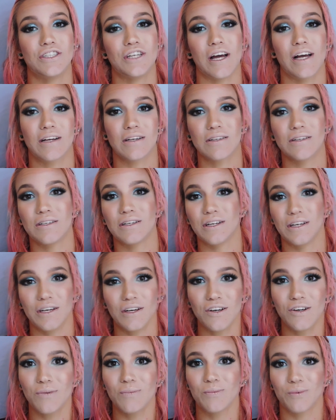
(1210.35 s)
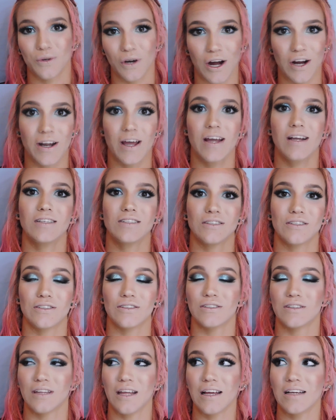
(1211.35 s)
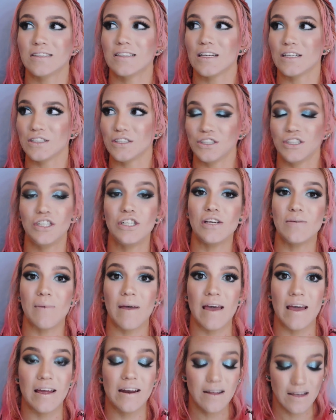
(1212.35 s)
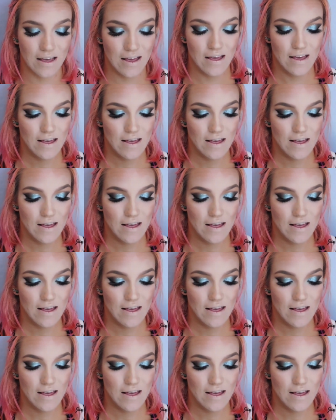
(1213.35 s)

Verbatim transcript: Jaclyn Hill products or things that she made.